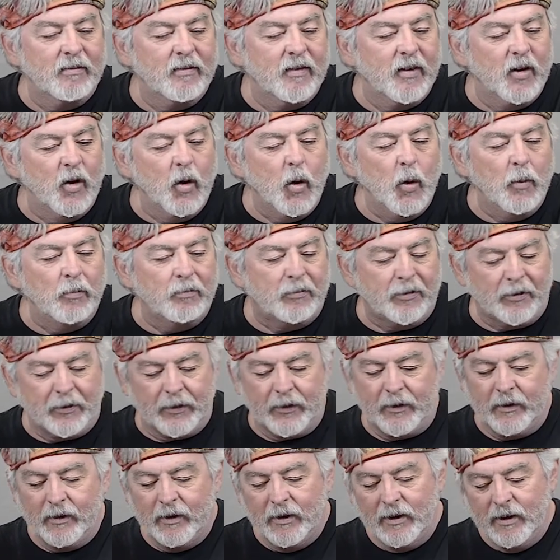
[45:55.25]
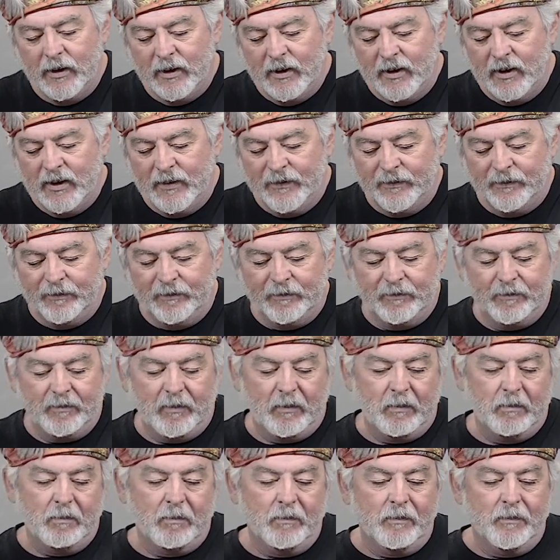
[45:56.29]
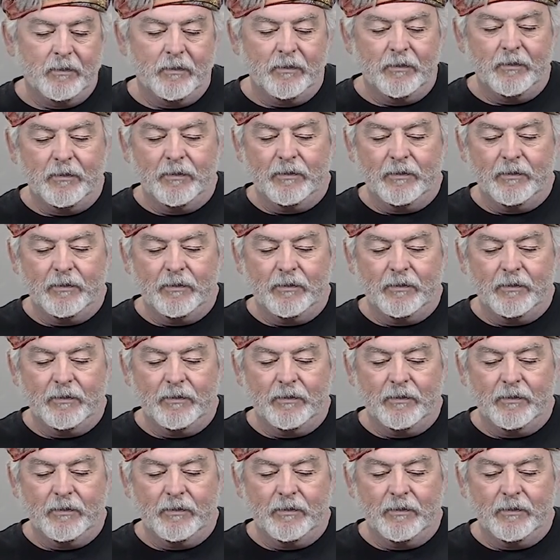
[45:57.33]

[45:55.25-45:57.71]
I need to pause.